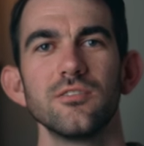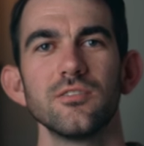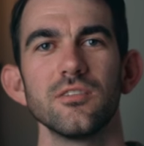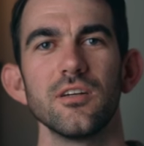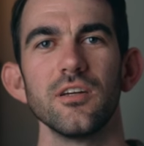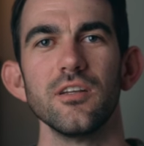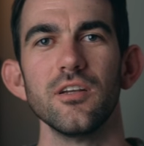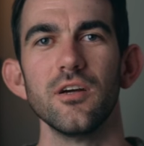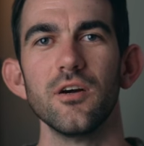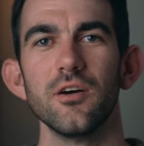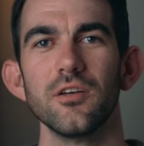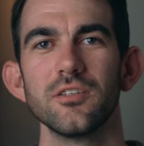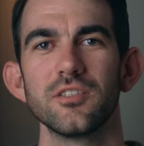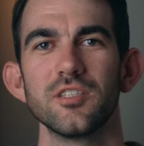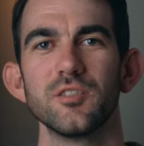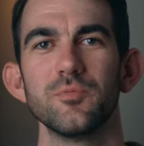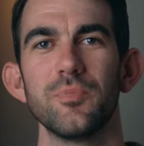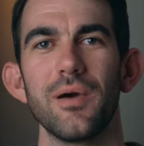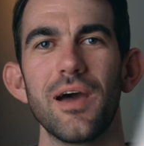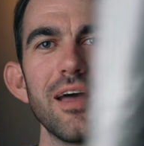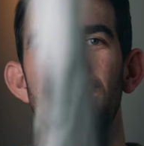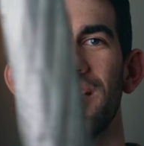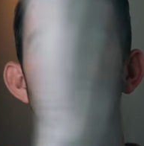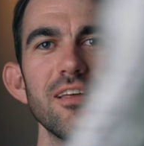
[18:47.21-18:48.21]
I know this is
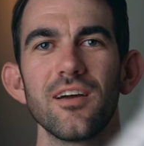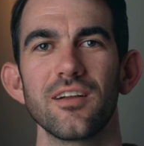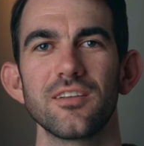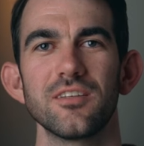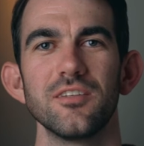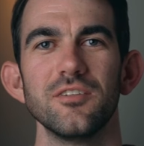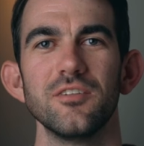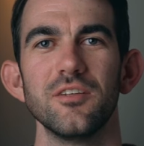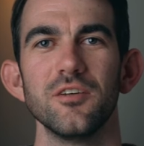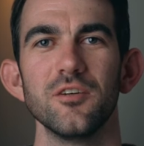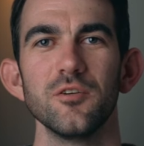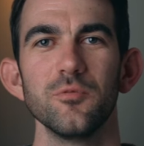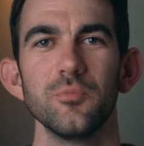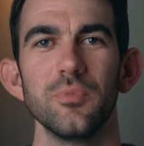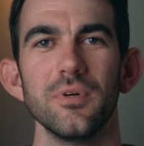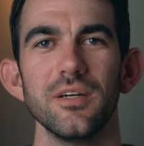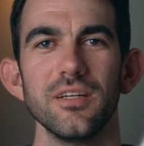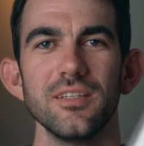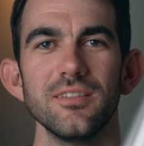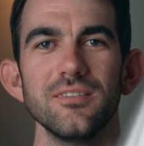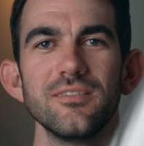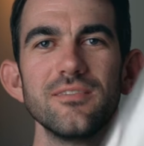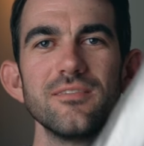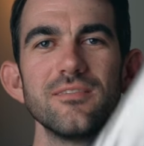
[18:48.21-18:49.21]
bad luck to do,
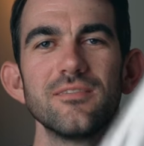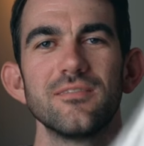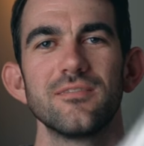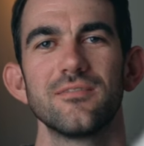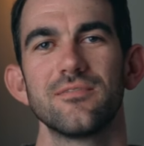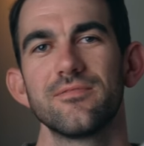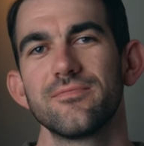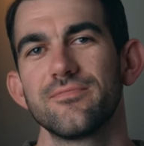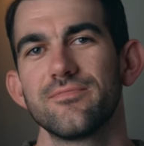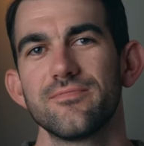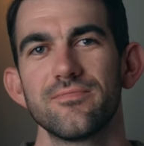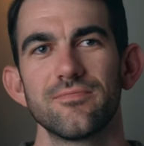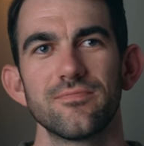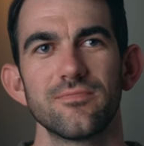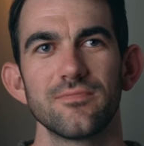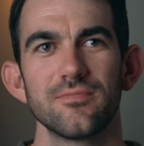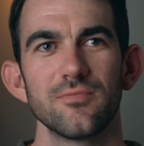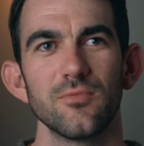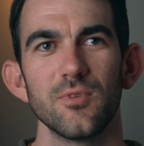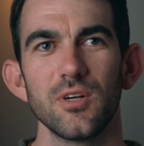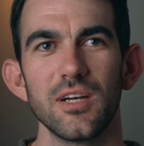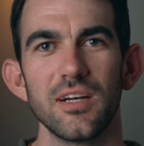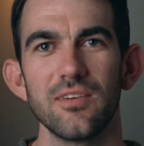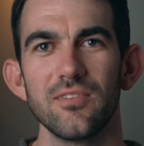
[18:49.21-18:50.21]
but
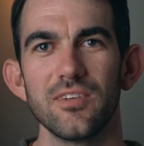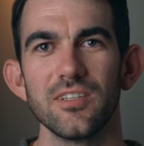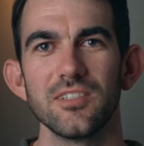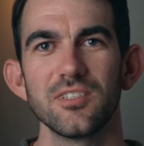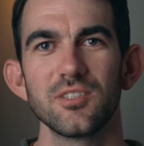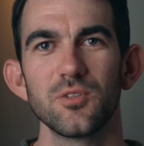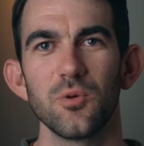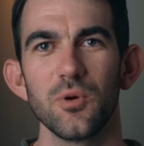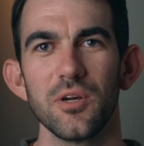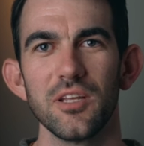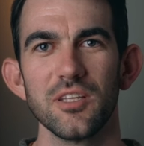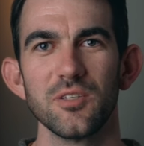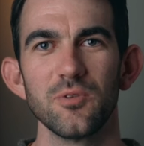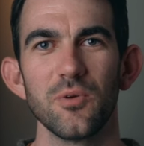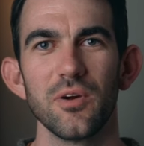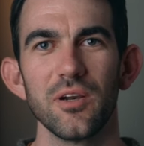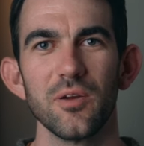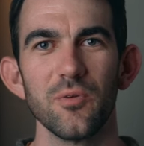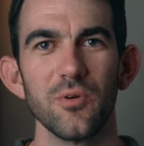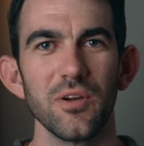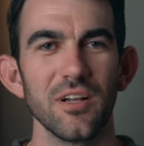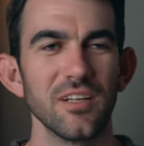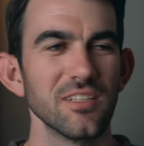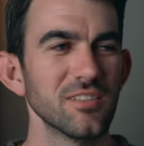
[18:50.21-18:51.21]
whatever. It's 2020.
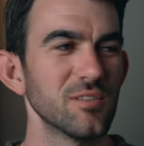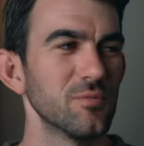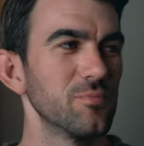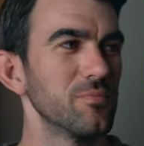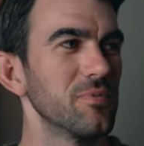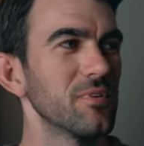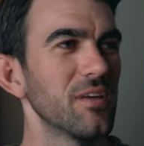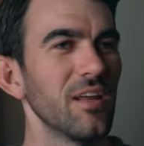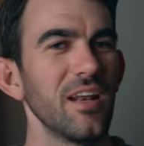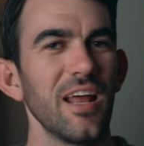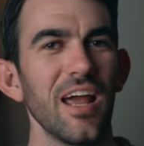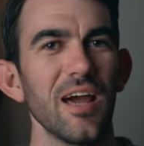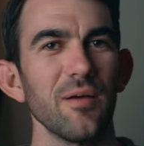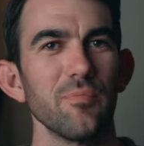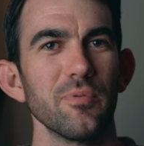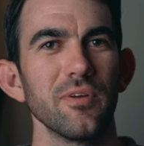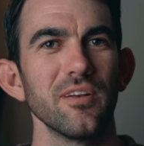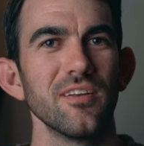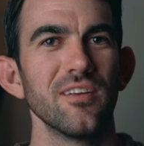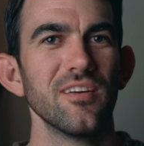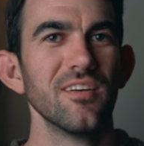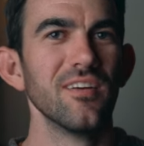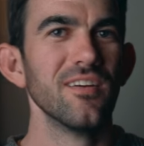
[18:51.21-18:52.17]
What else can happen?